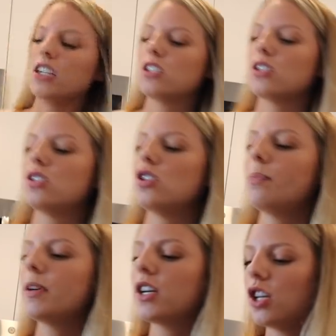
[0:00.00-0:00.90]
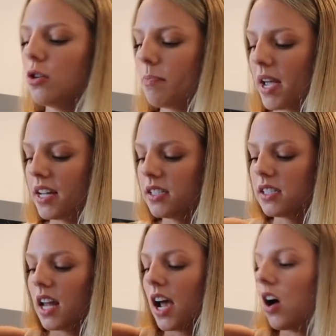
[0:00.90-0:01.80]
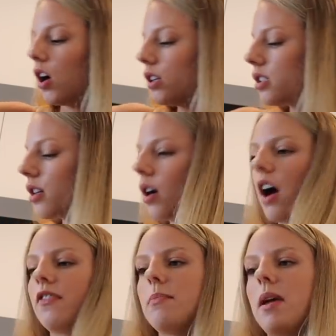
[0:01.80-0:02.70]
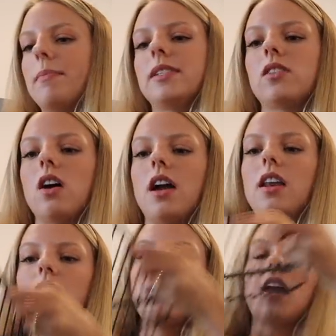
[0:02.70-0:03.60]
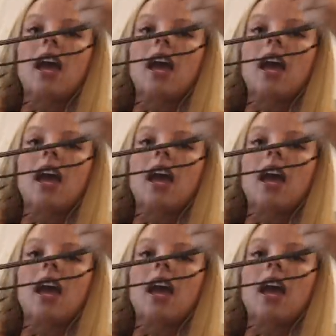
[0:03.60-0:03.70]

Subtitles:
these super cute bins that I also got from Amazon.